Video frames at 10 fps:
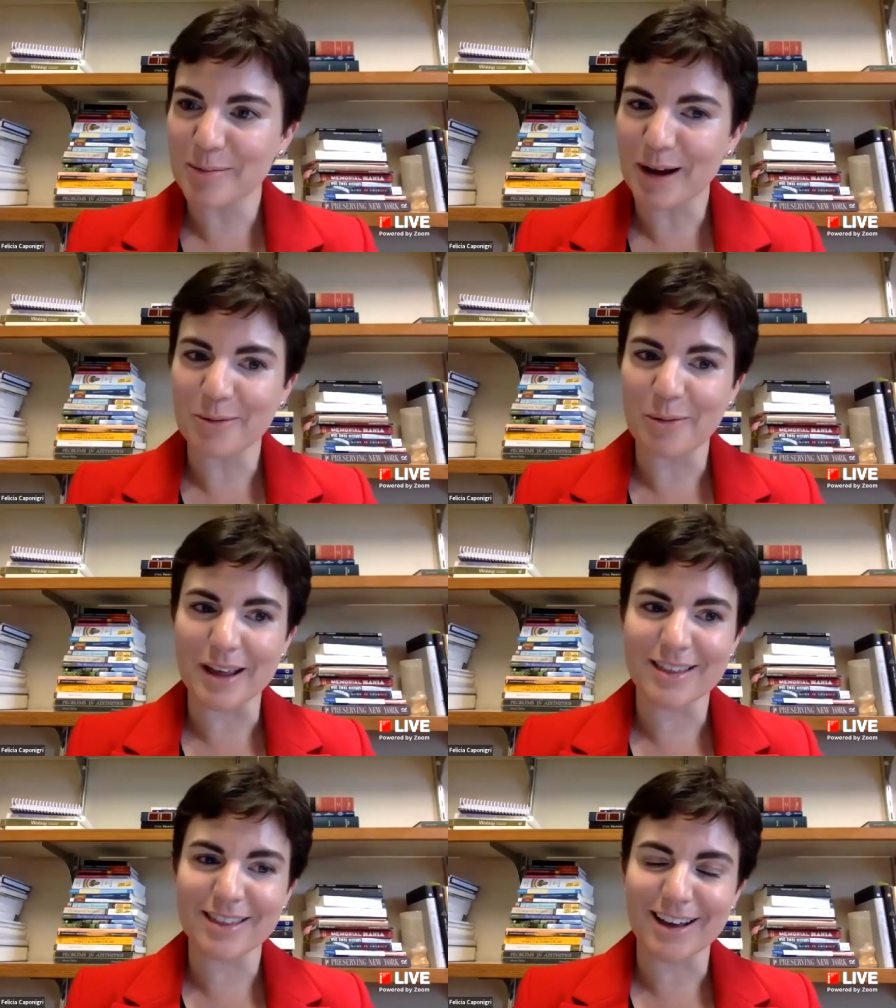but
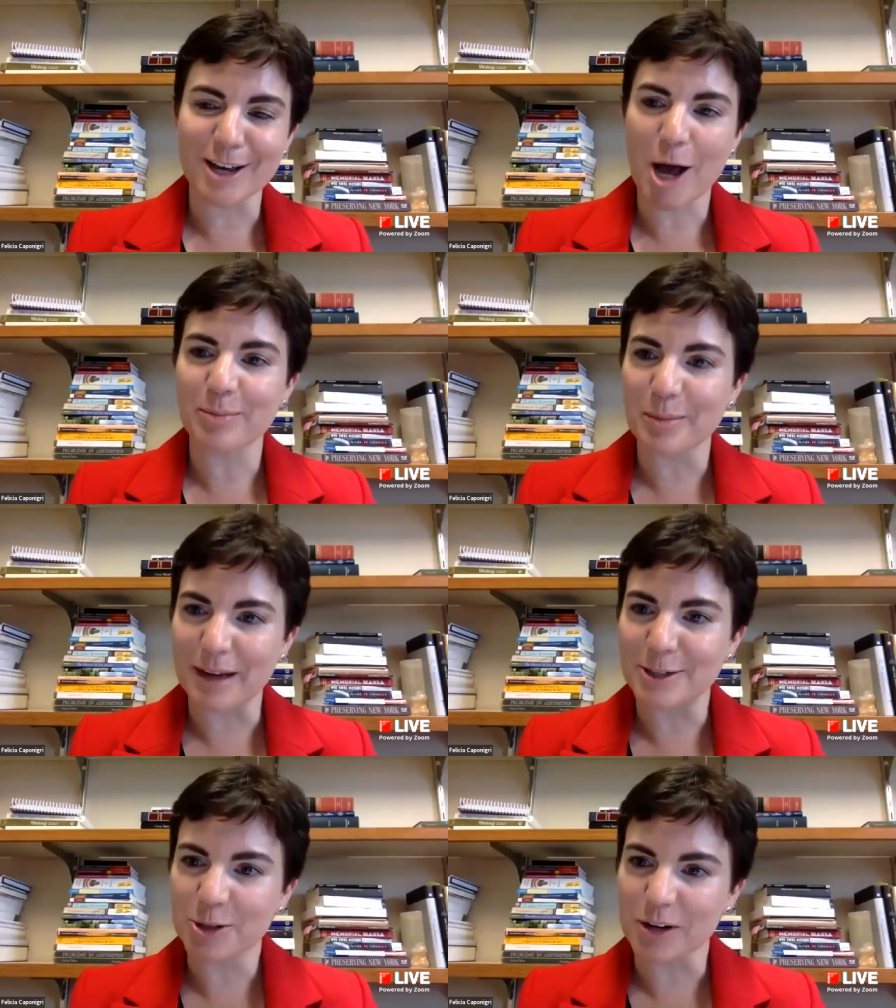with a
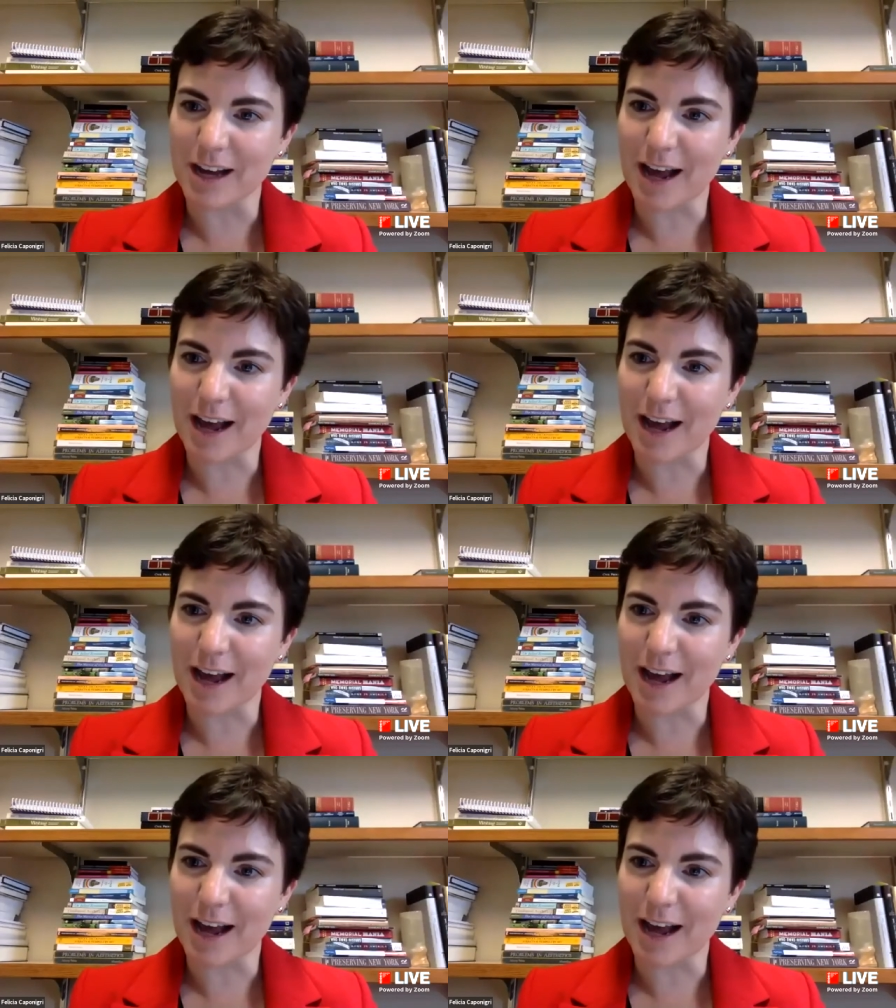complementary,